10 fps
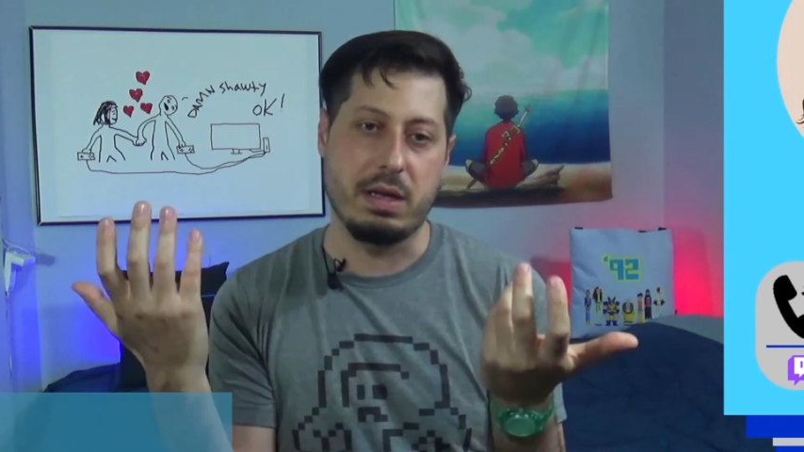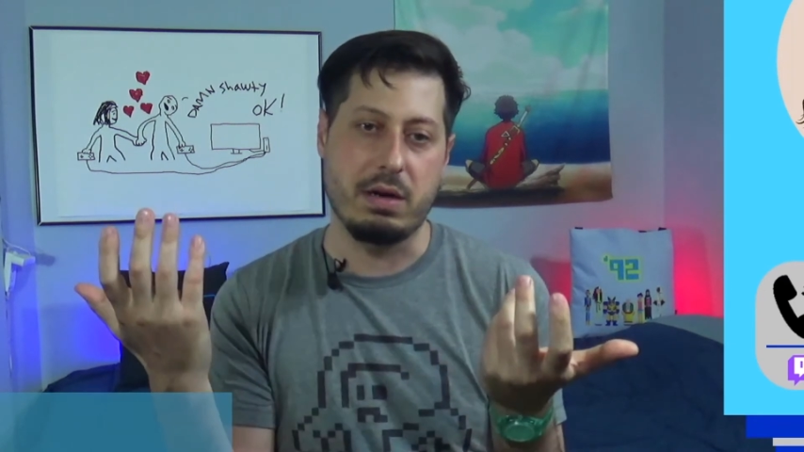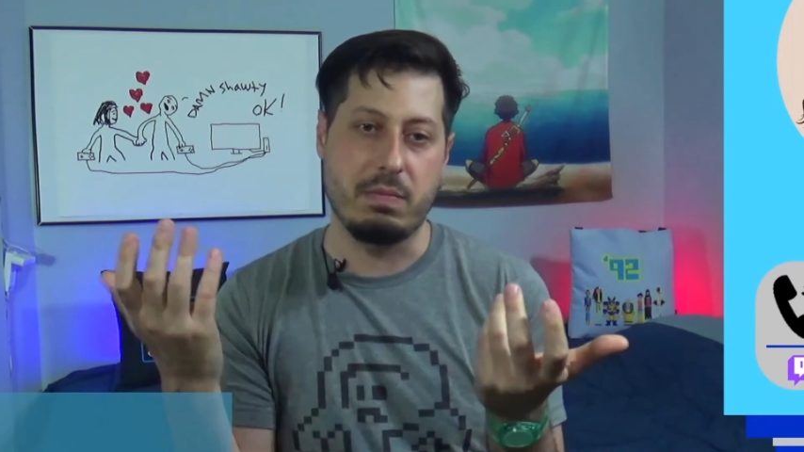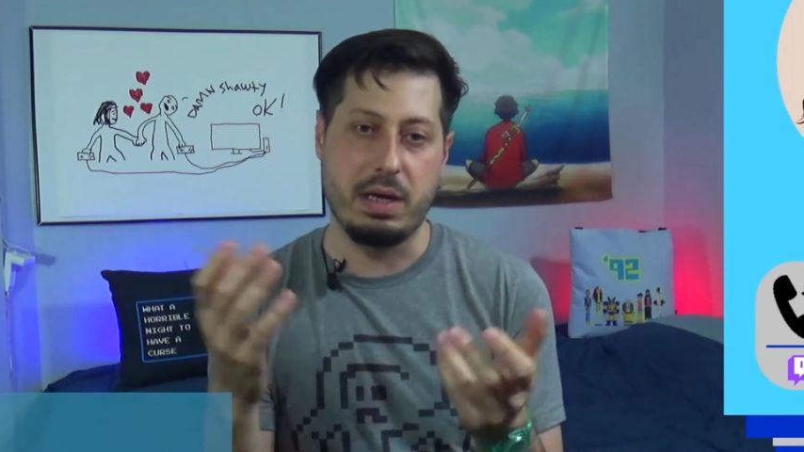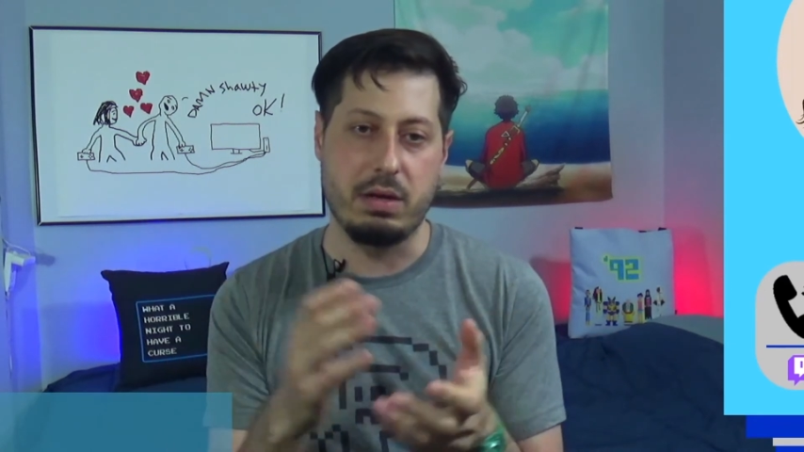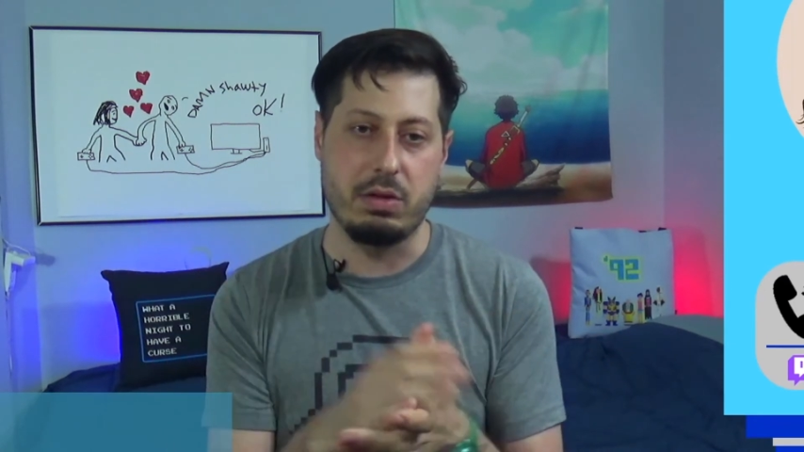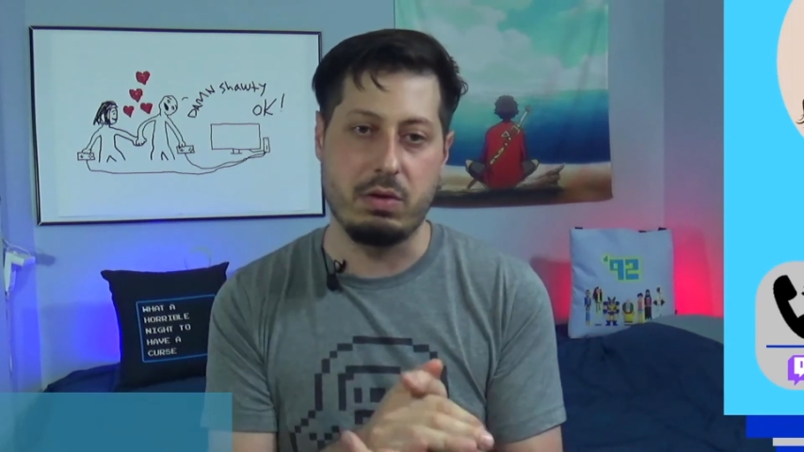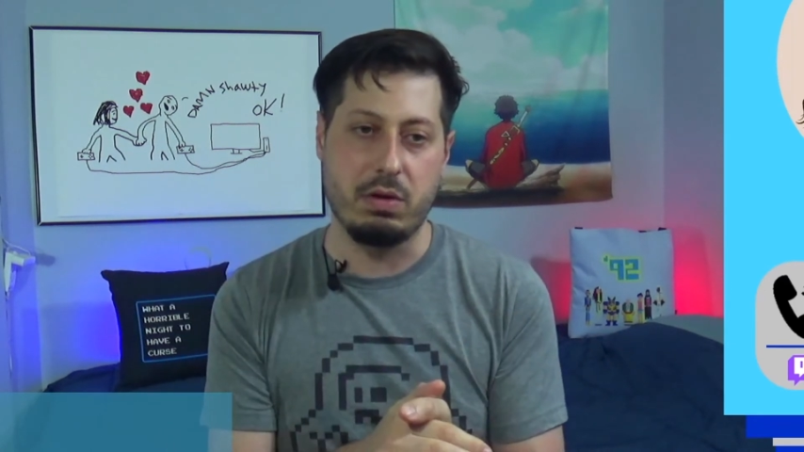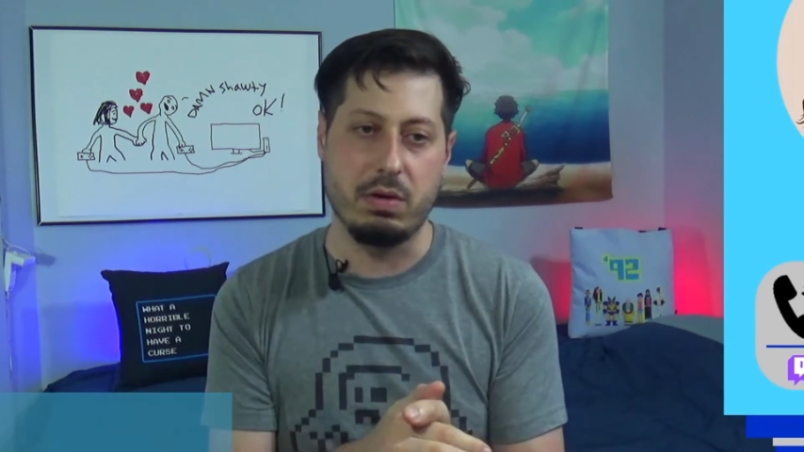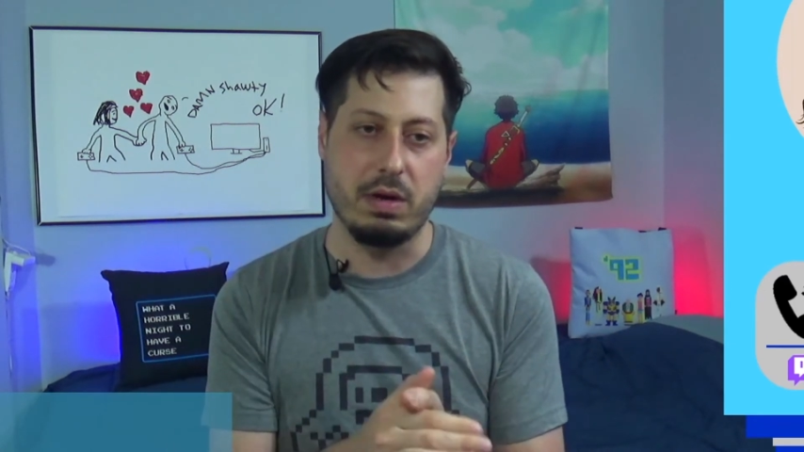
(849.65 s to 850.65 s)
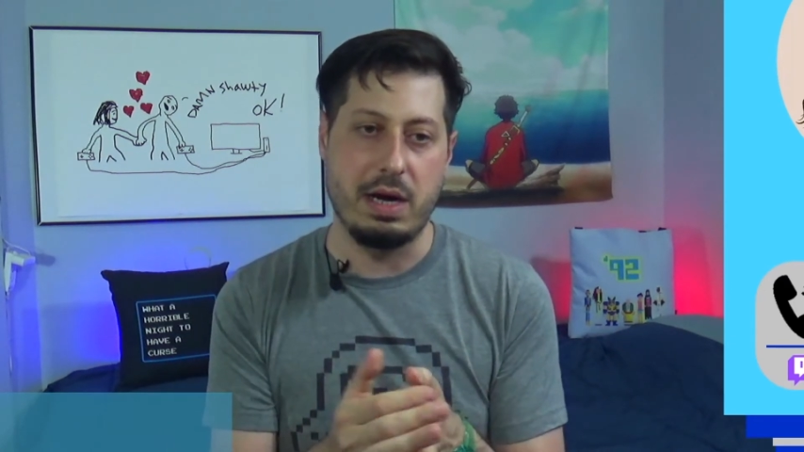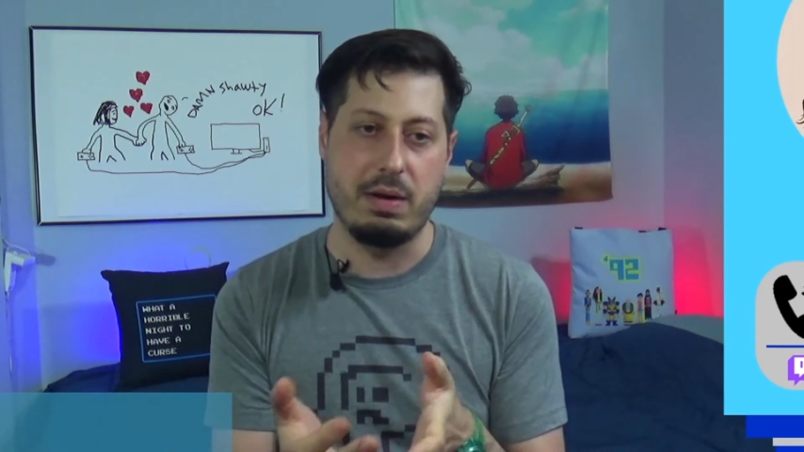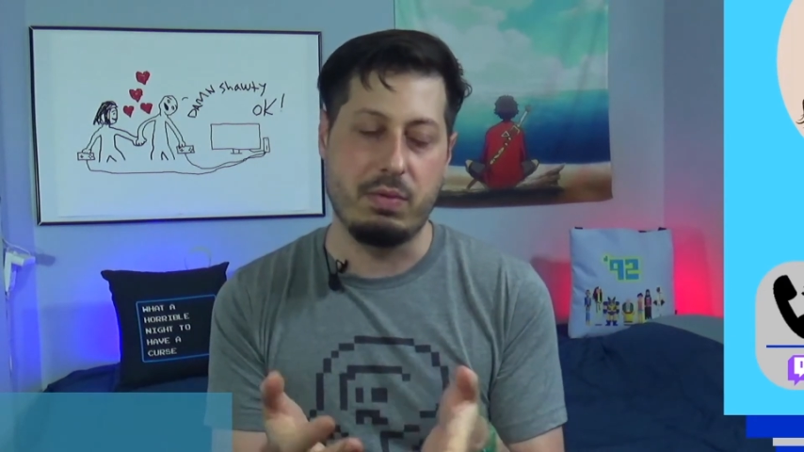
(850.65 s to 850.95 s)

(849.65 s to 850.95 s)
I don't know, being a dude or not,